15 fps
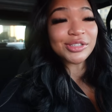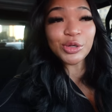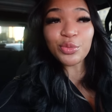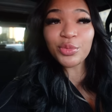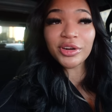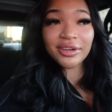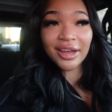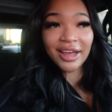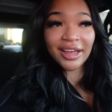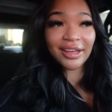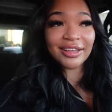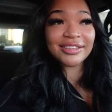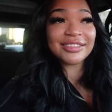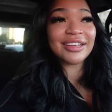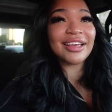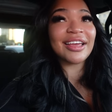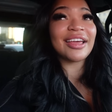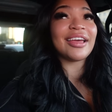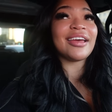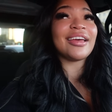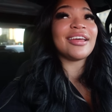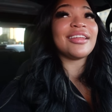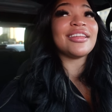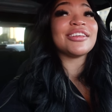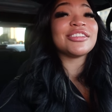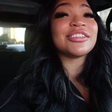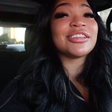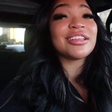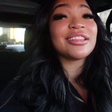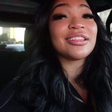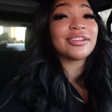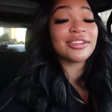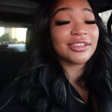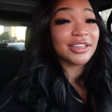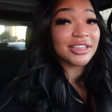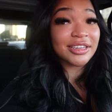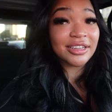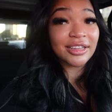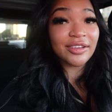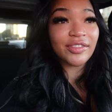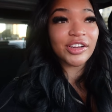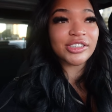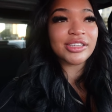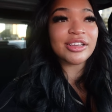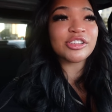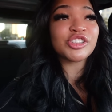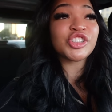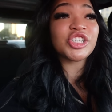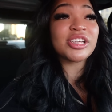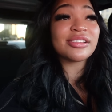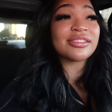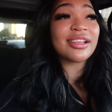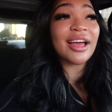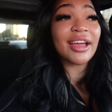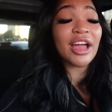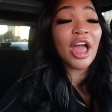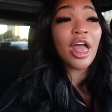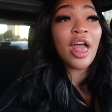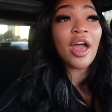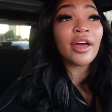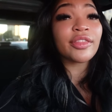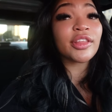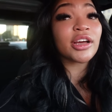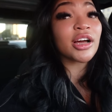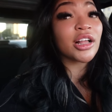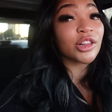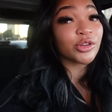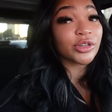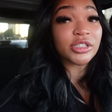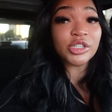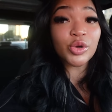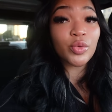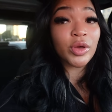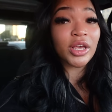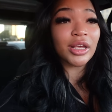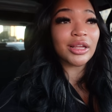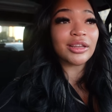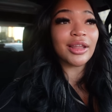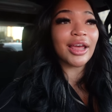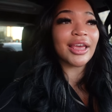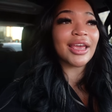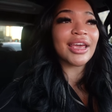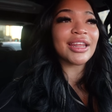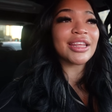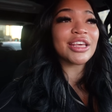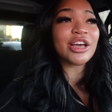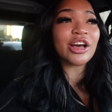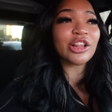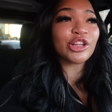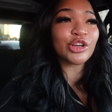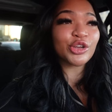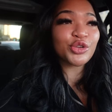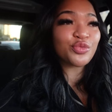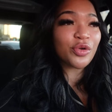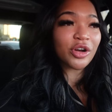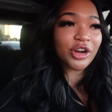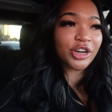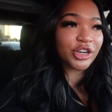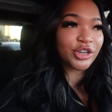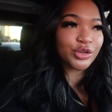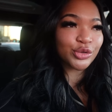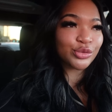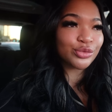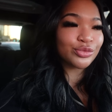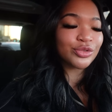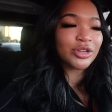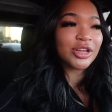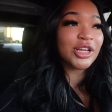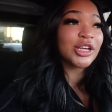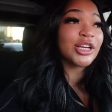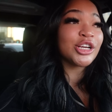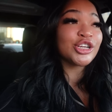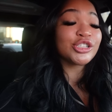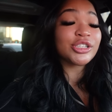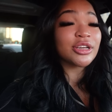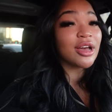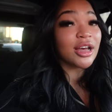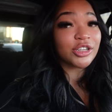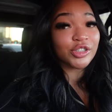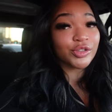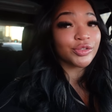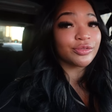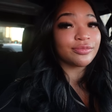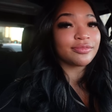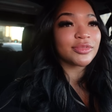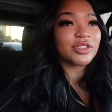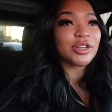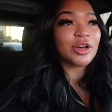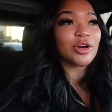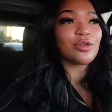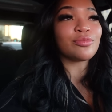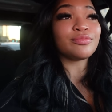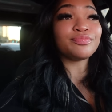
super nice and she literally delivers. And she's like the colorist queen. Like any color you want her to do, she got you. So